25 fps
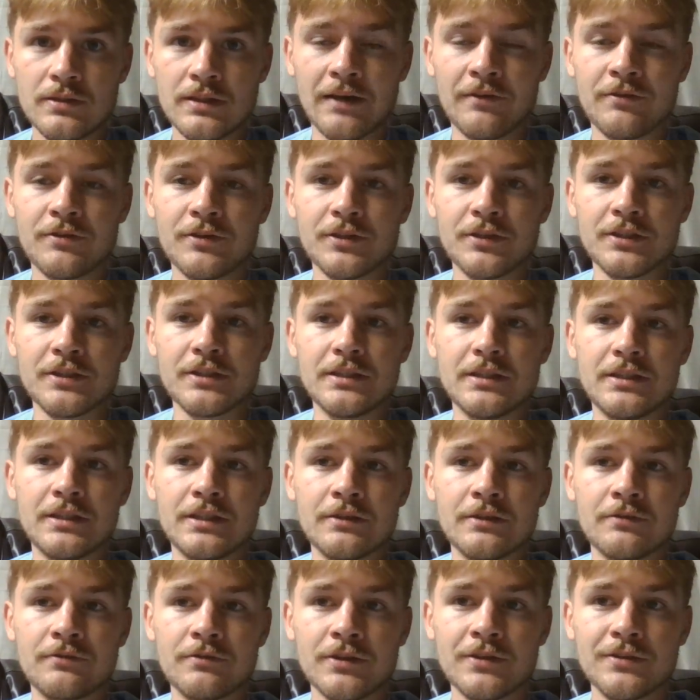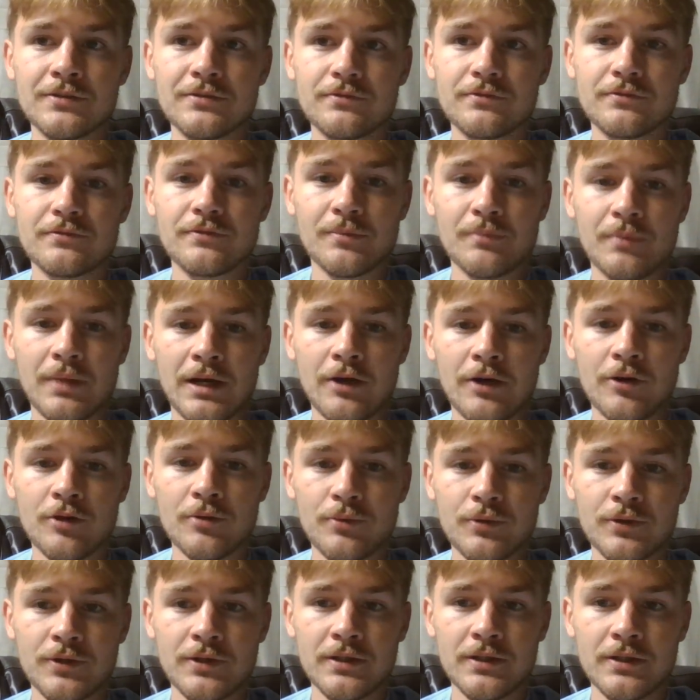definitely different from
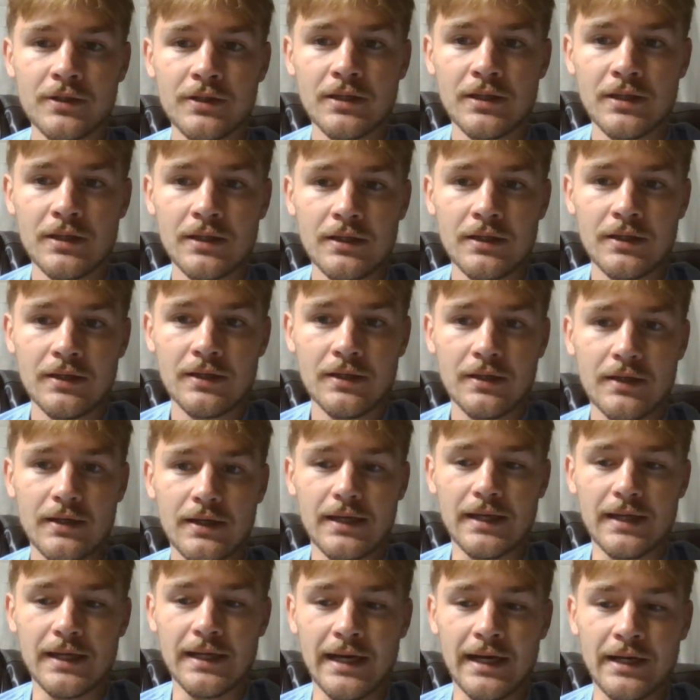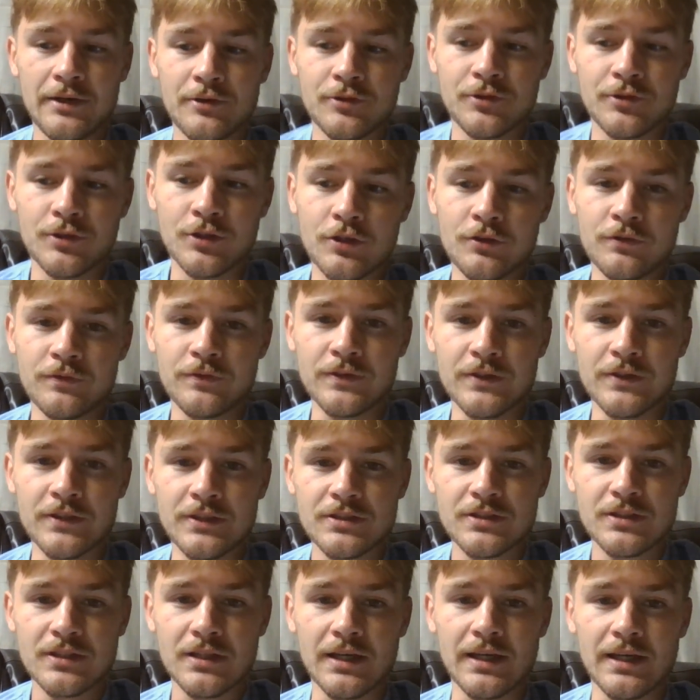PowerPoint, and I don't know if
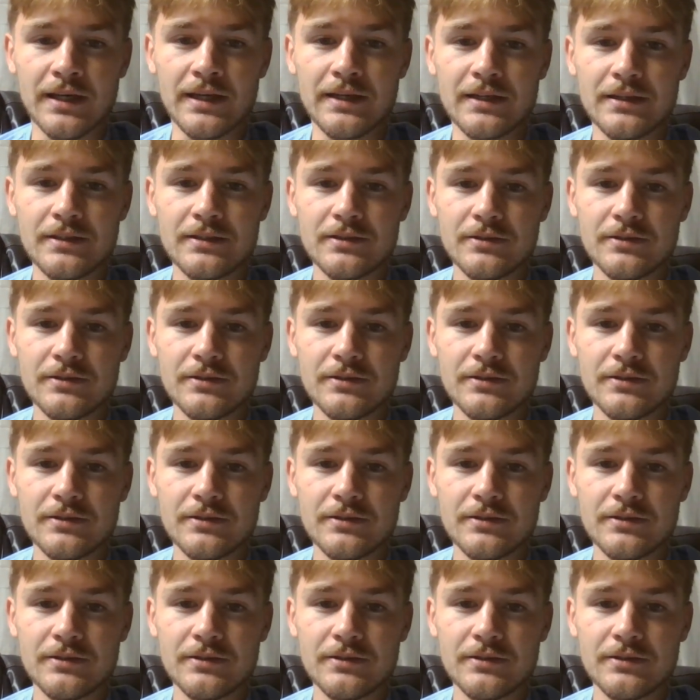it's like